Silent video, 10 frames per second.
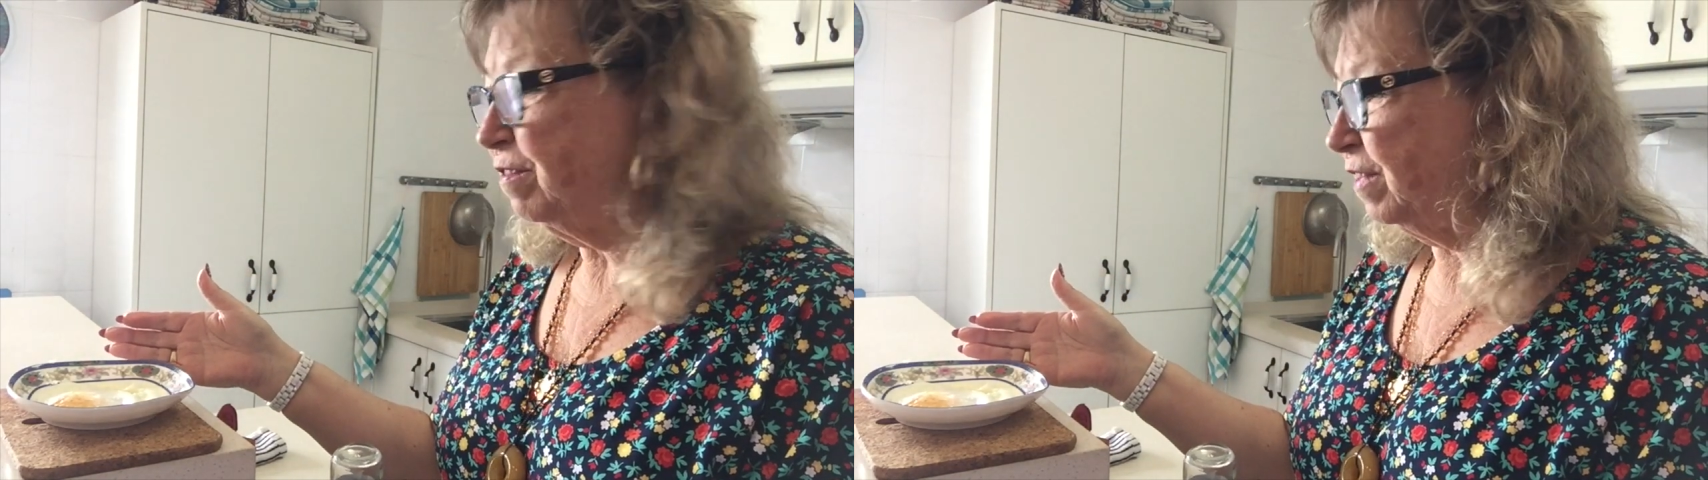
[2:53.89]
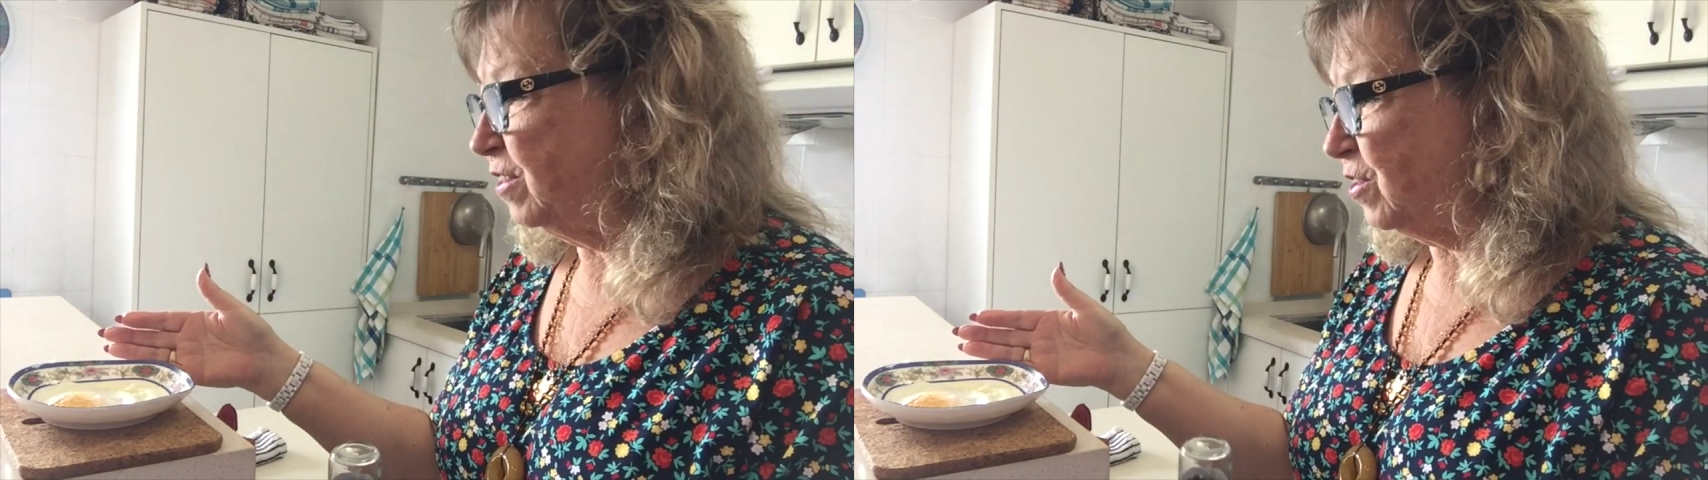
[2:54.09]

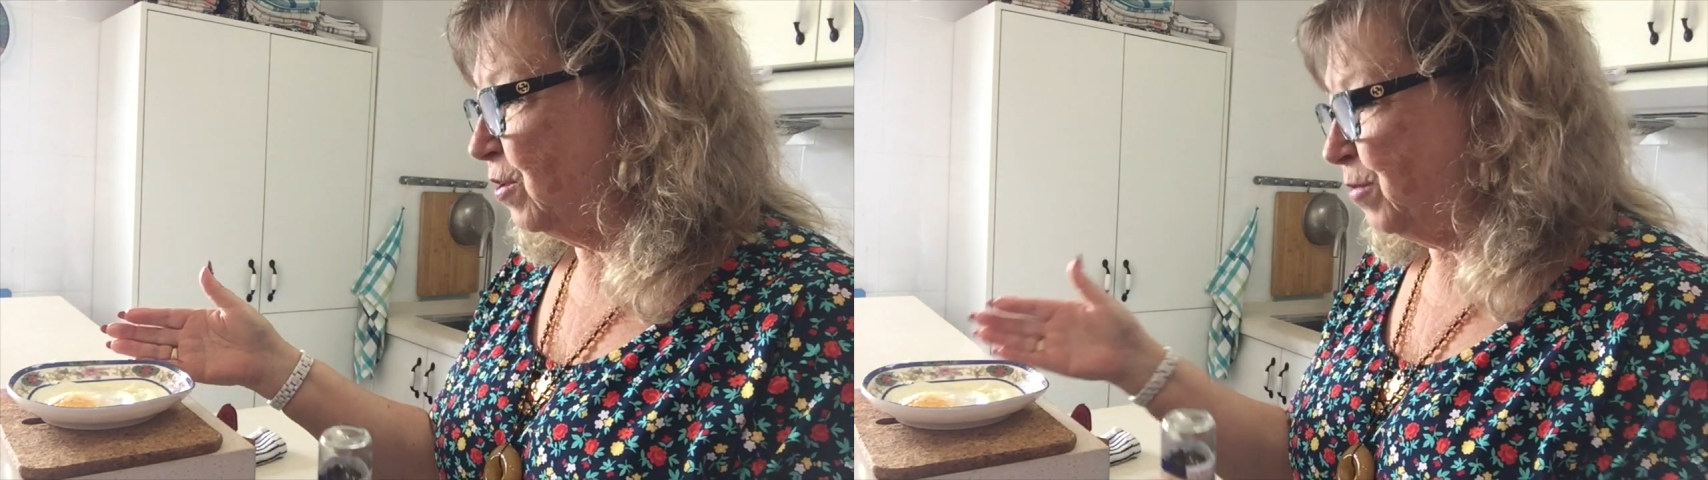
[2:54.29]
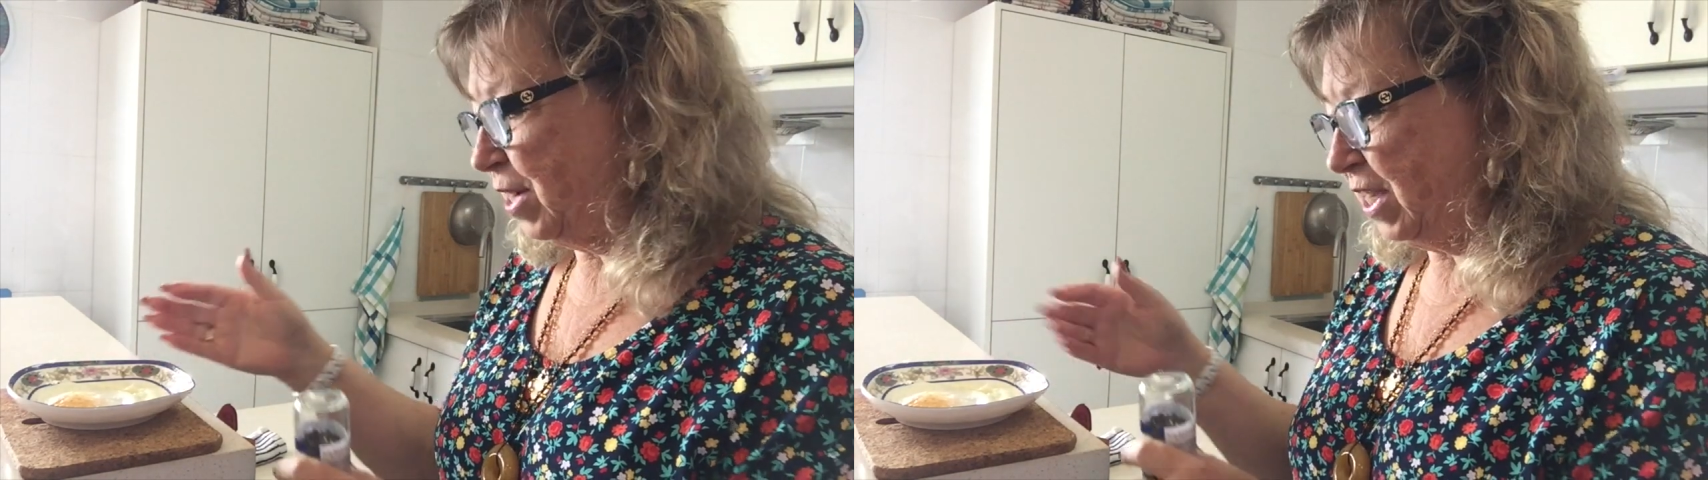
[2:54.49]
It's
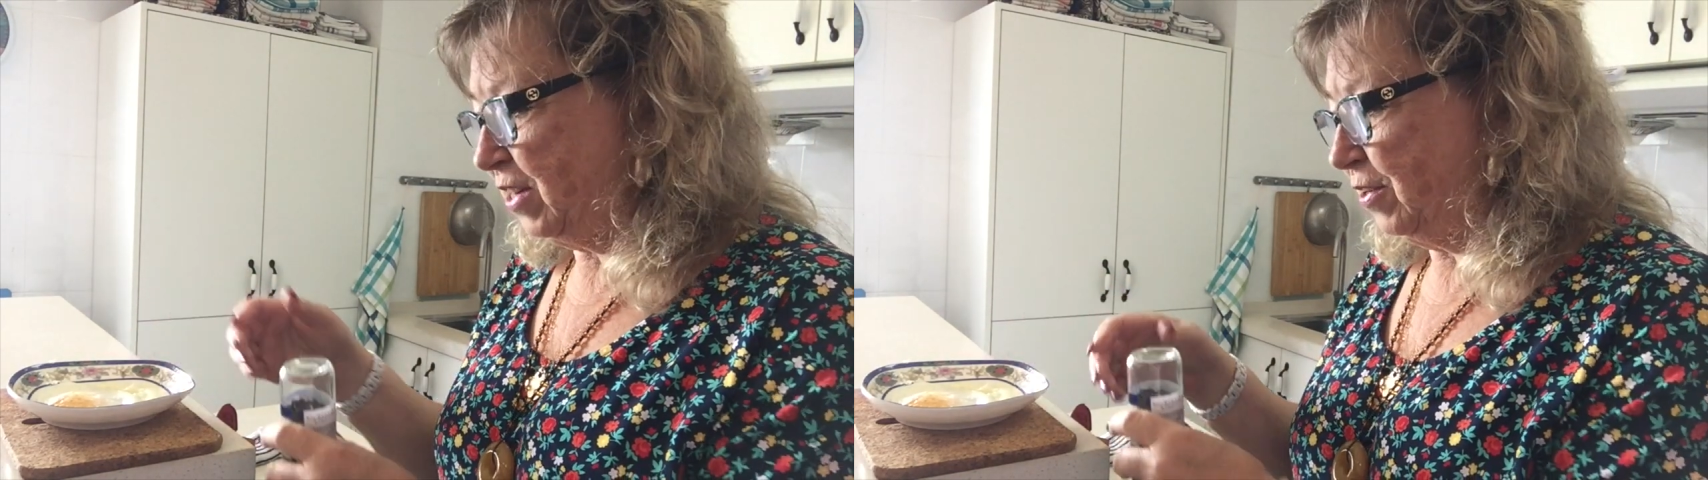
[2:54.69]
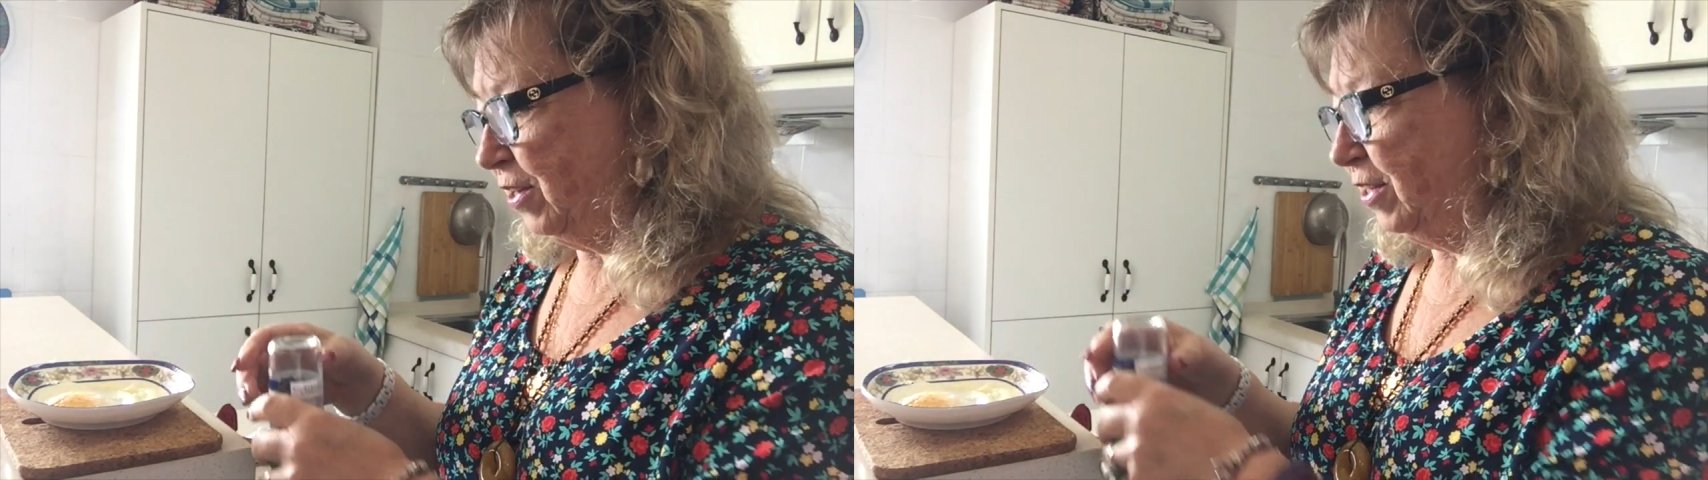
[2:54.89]
already
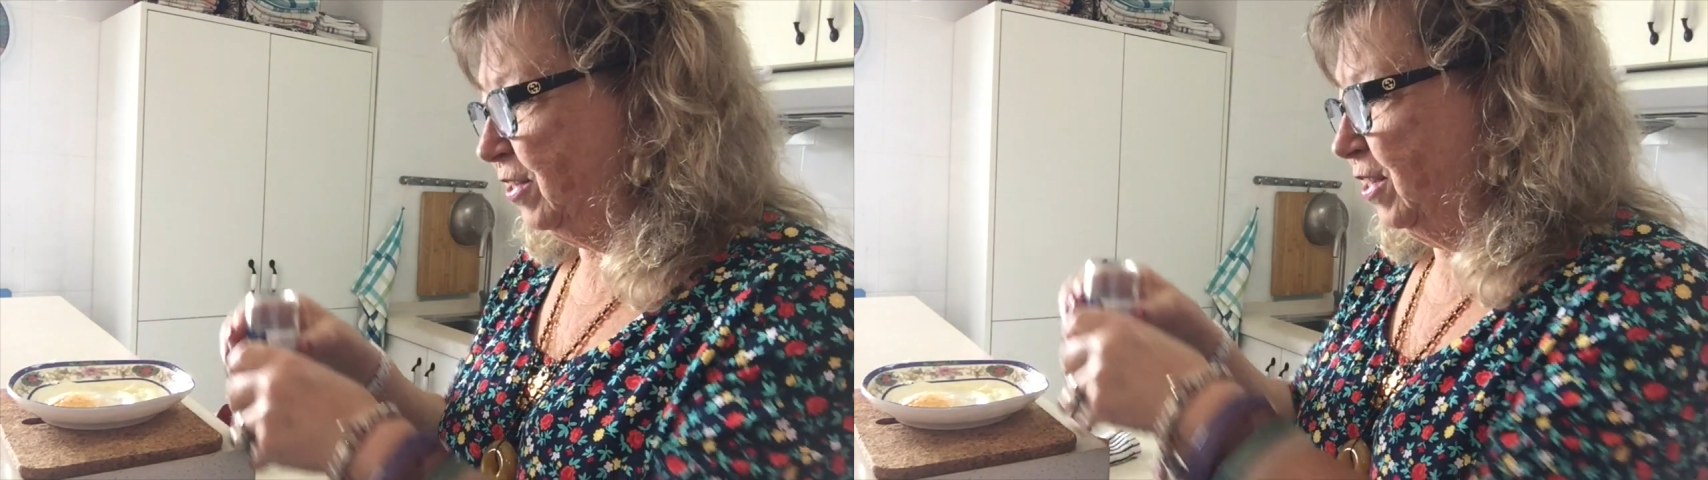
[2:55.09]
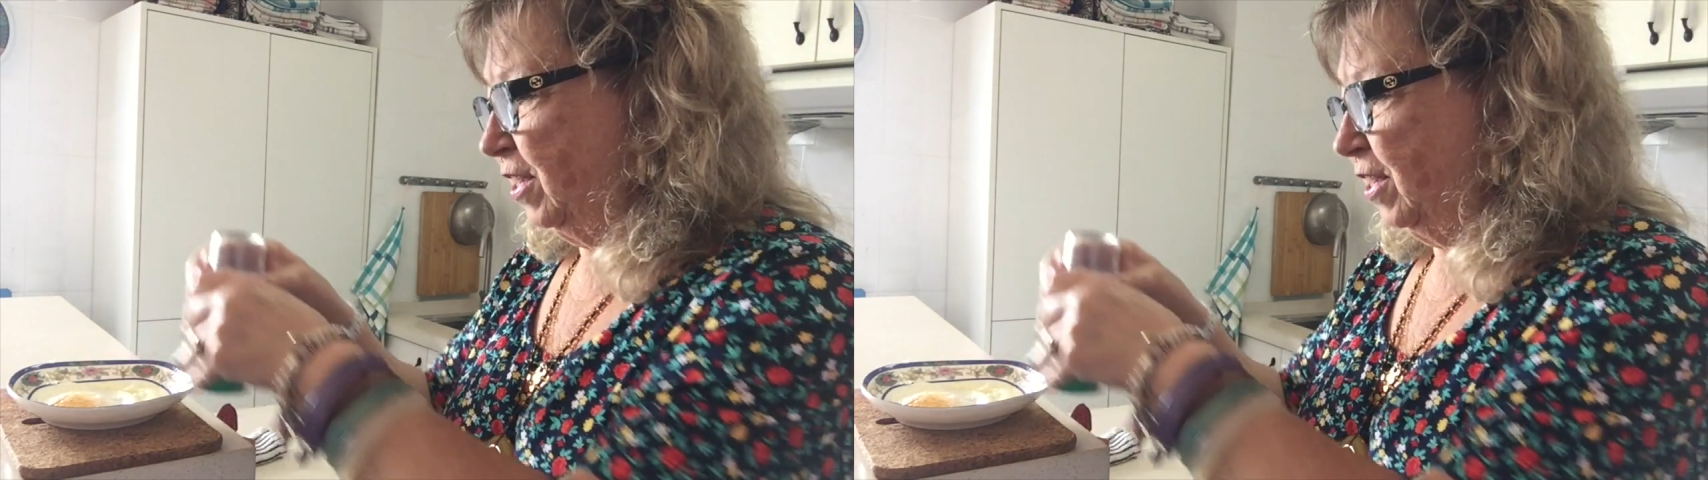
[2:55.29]
cooked.